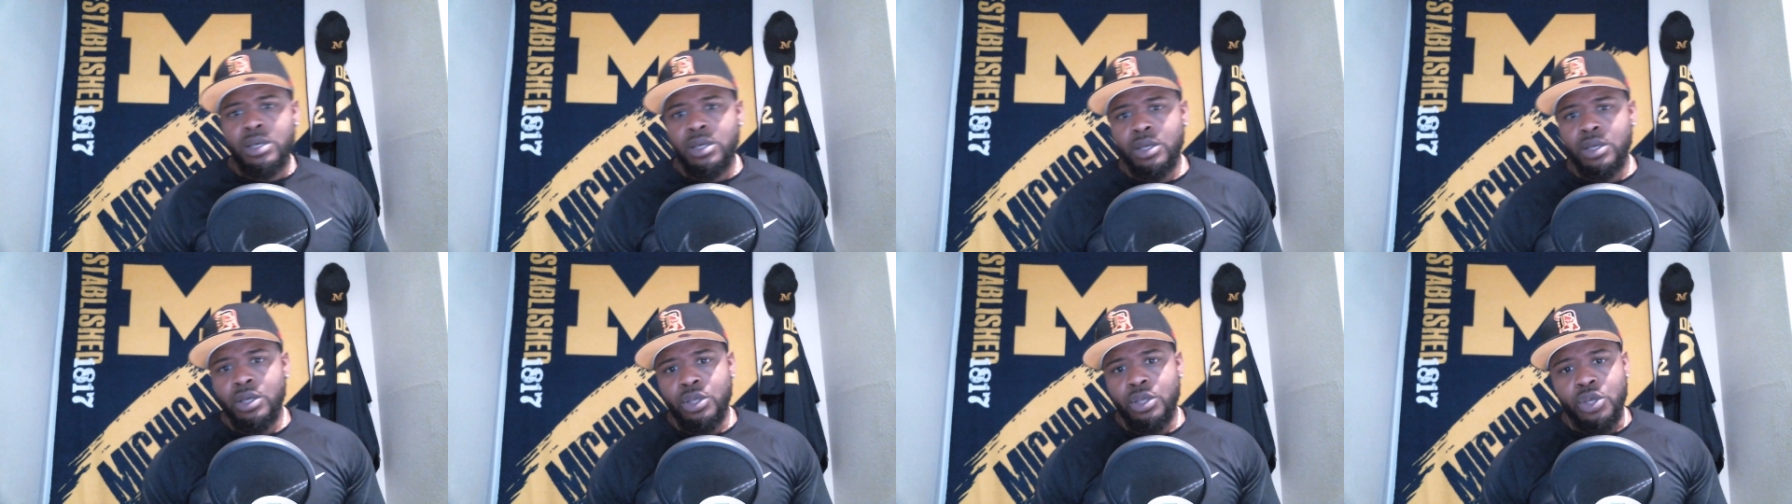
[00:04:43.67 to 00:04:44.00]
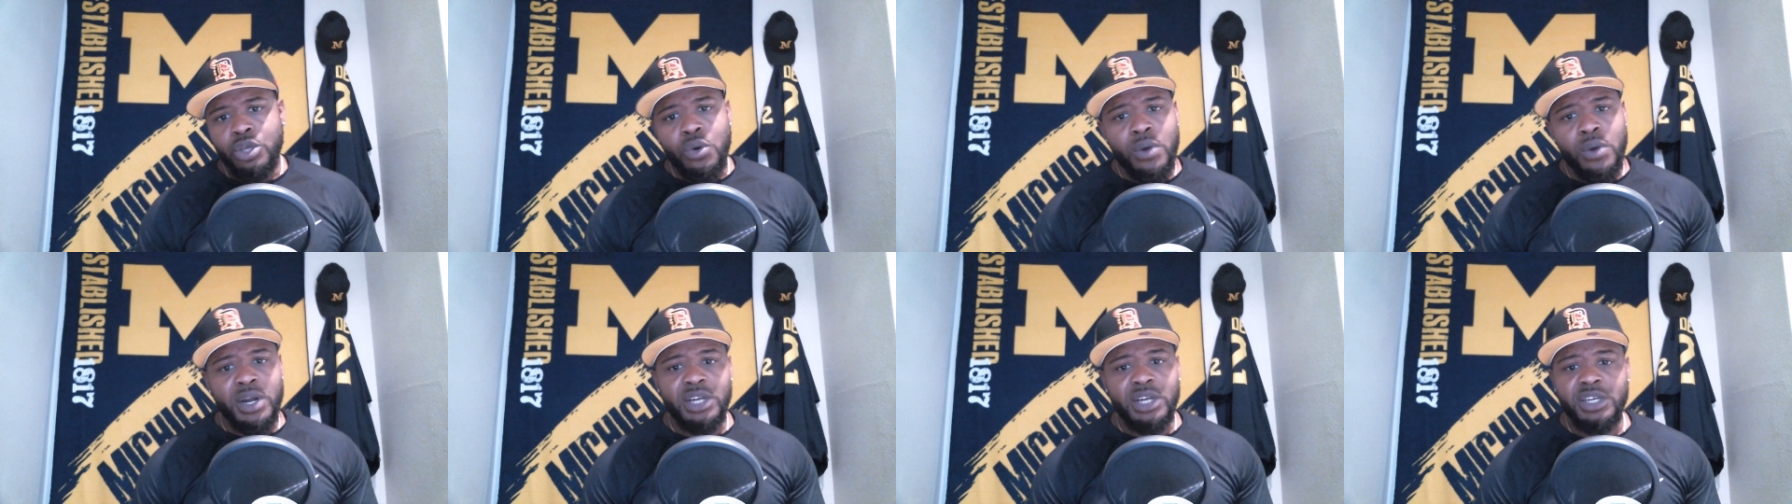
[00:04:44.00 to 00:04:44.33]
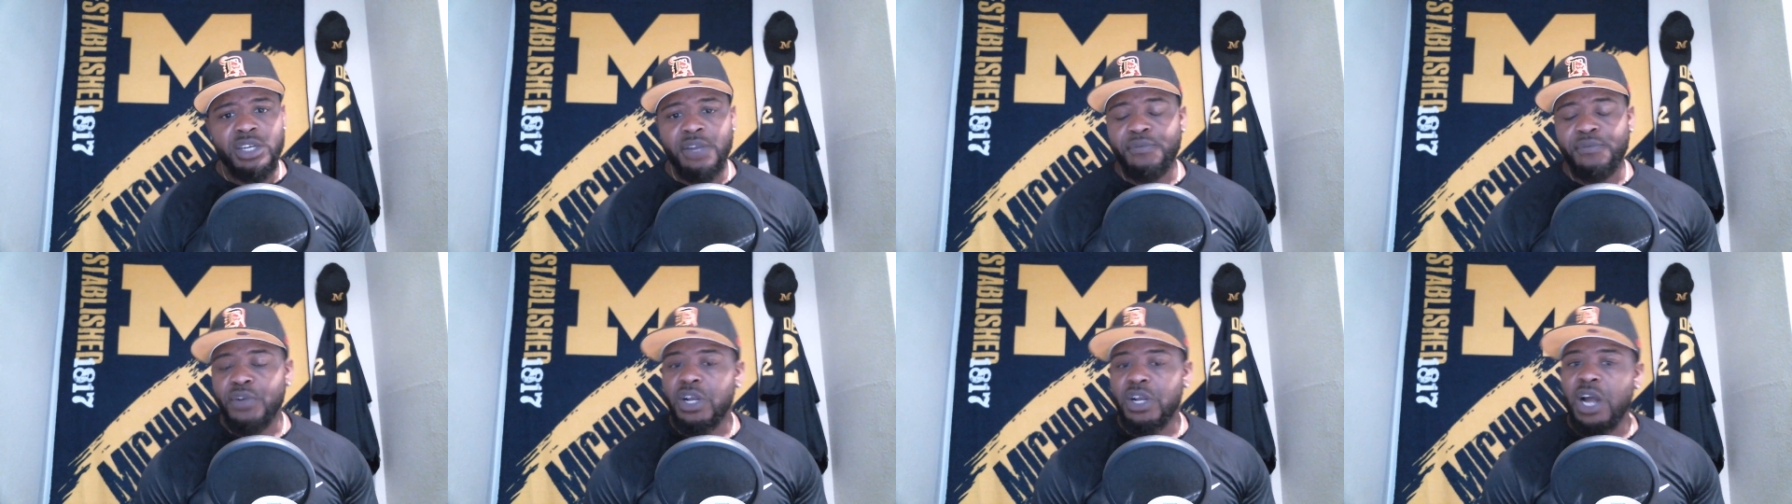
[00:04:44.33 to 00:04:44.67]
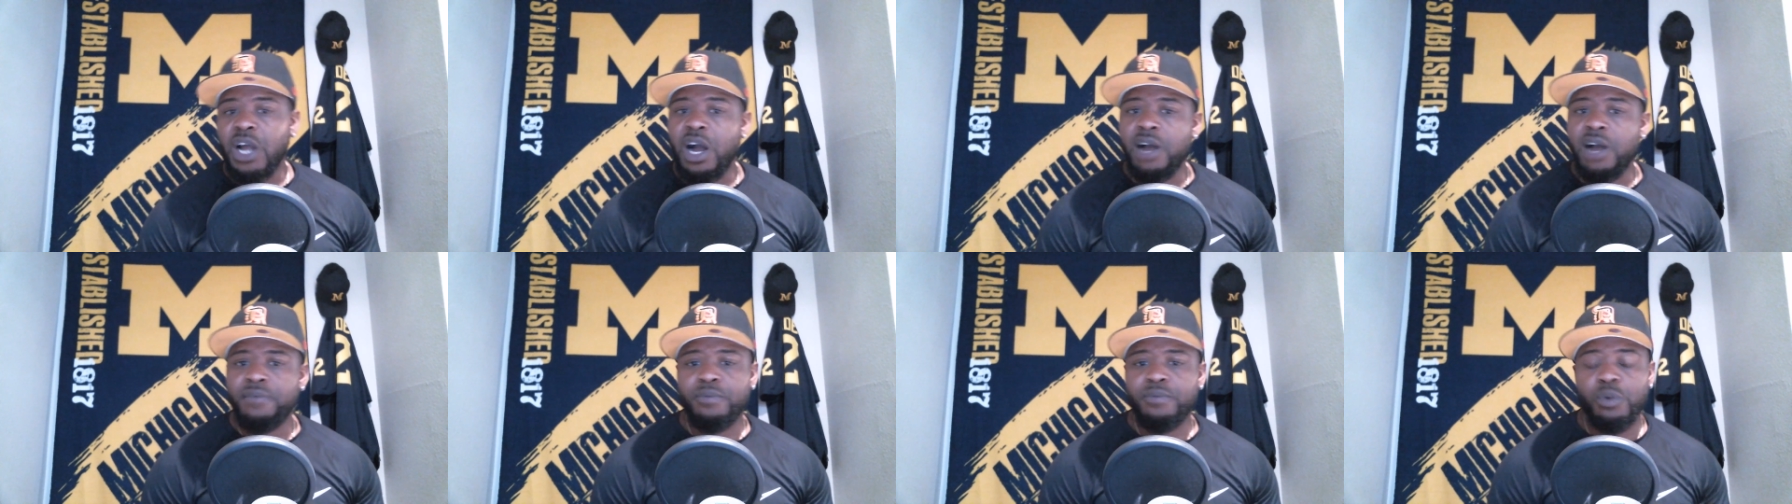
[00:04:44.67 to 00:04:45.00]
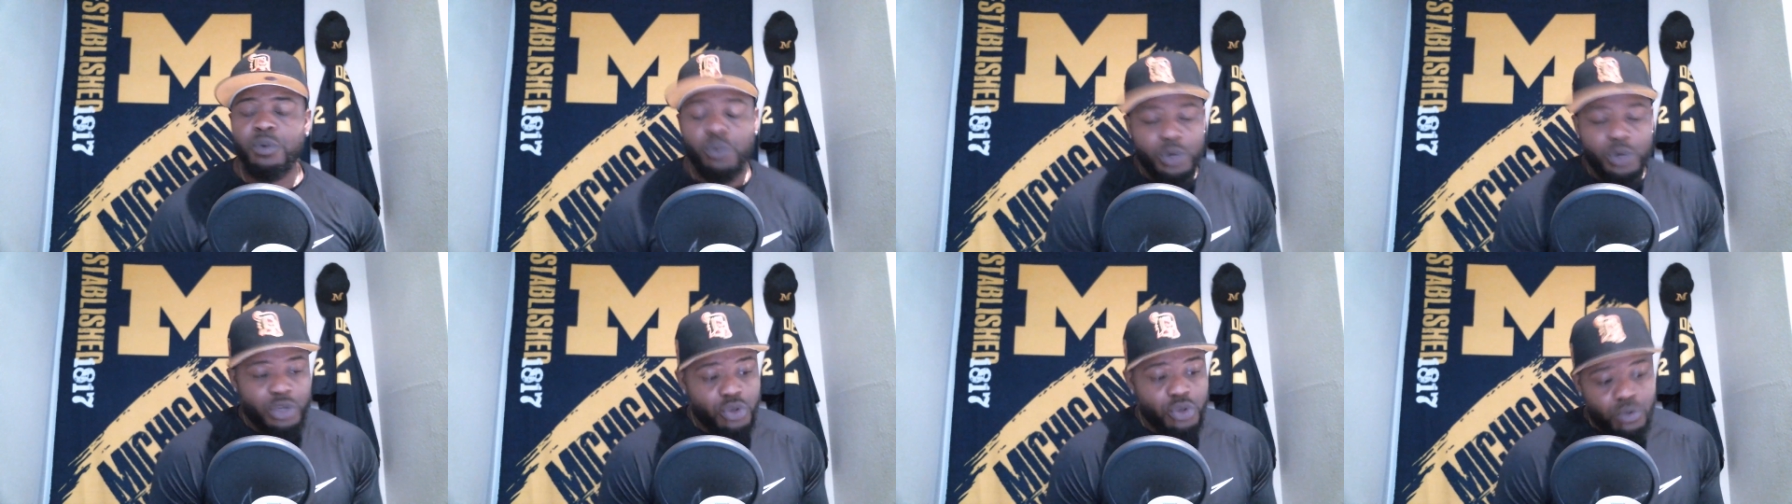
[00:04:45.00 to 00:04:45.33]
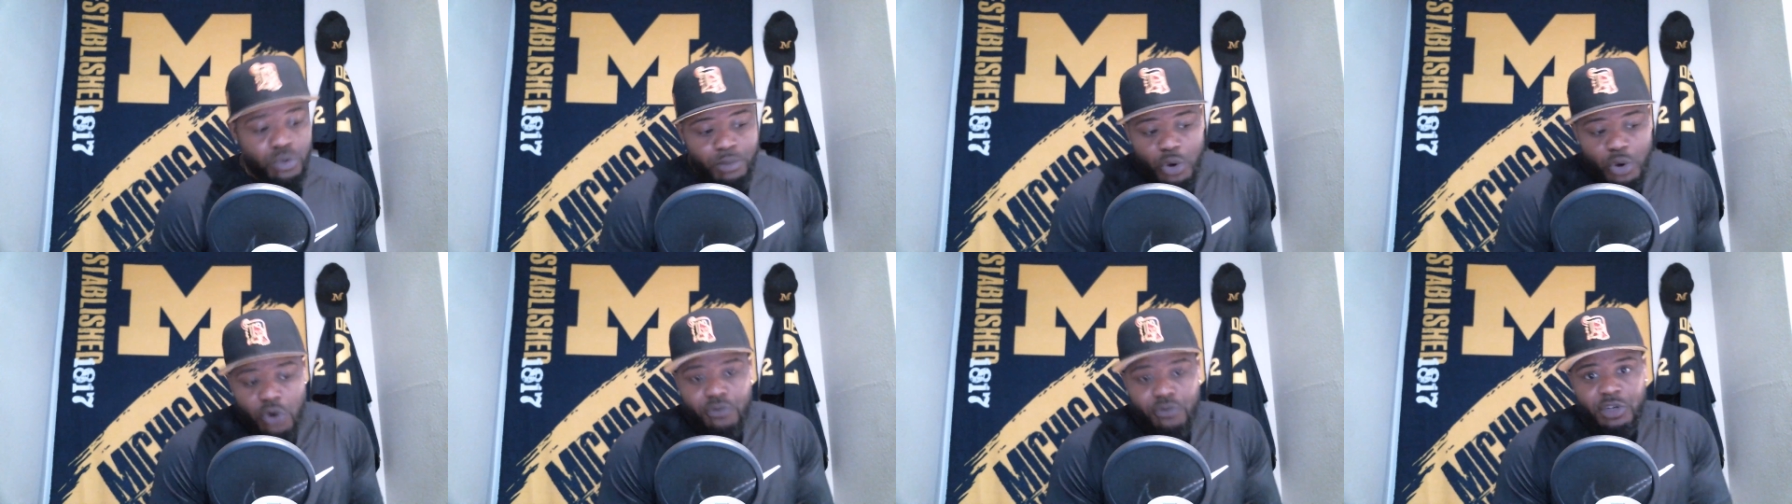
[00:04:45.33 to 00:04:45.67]
you in a different conference. When you
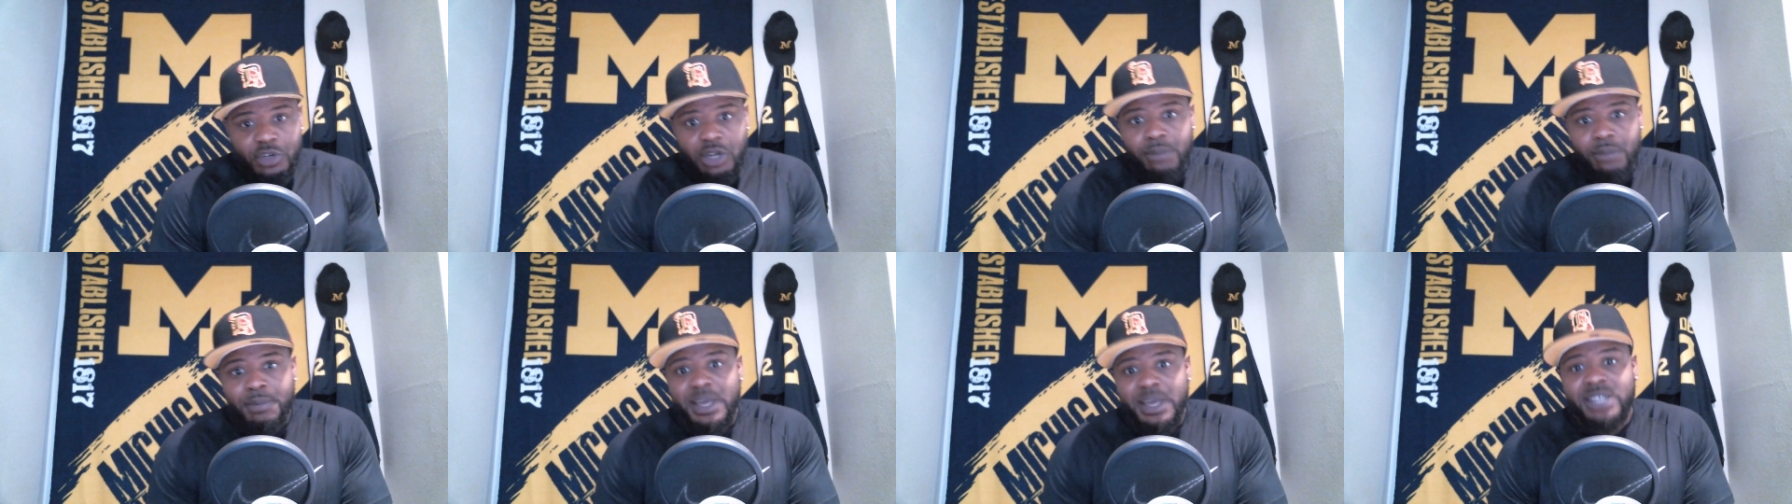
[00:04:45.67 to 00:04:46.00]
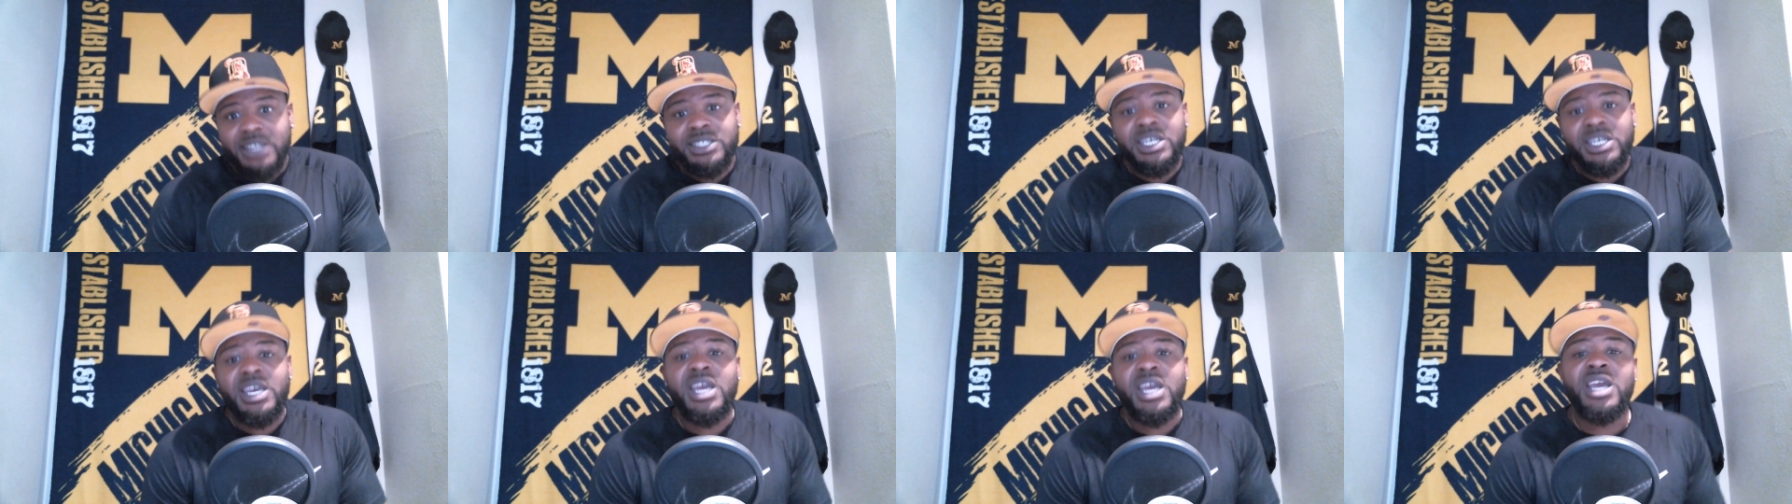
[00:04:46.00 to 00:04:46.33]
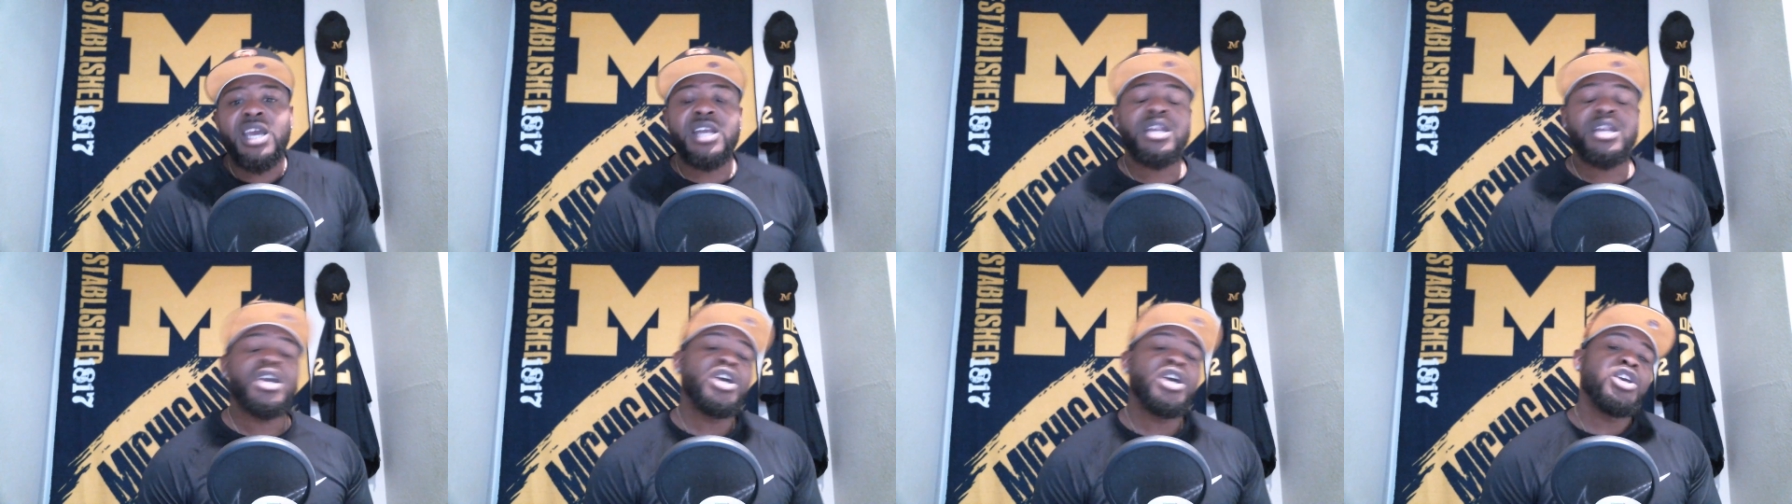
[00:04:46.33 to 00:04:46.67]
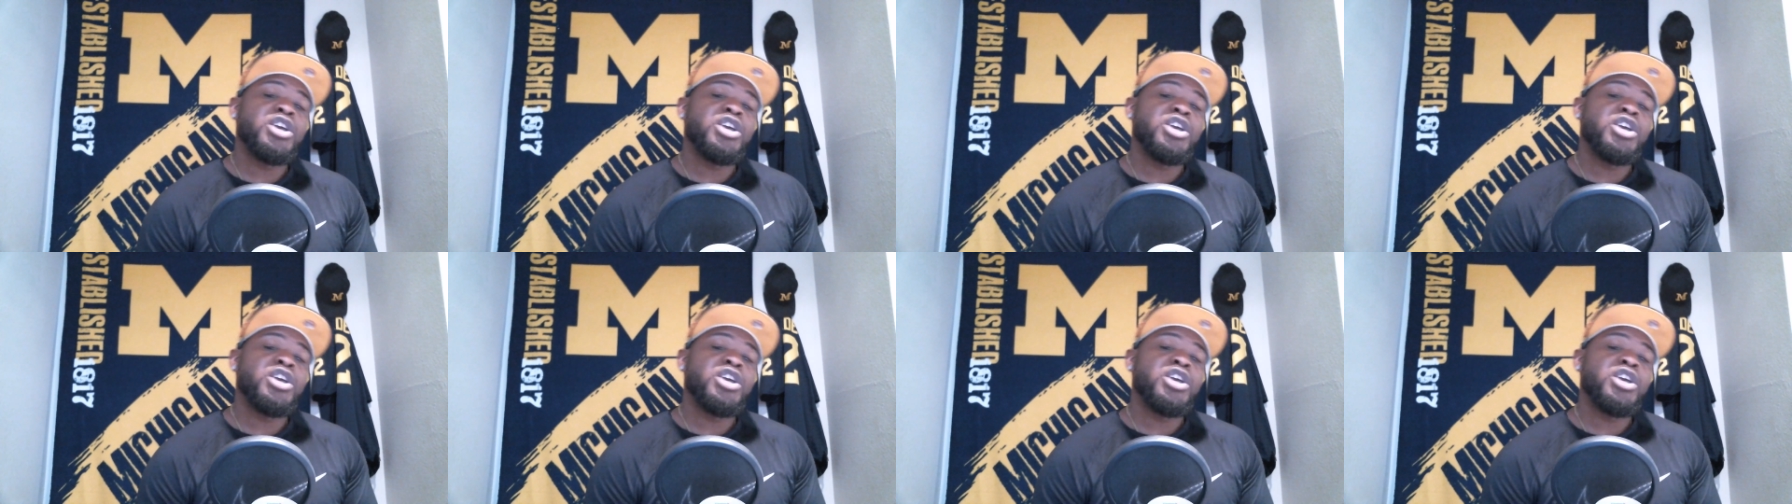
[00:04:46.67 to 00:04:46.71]
move to the Big Ten,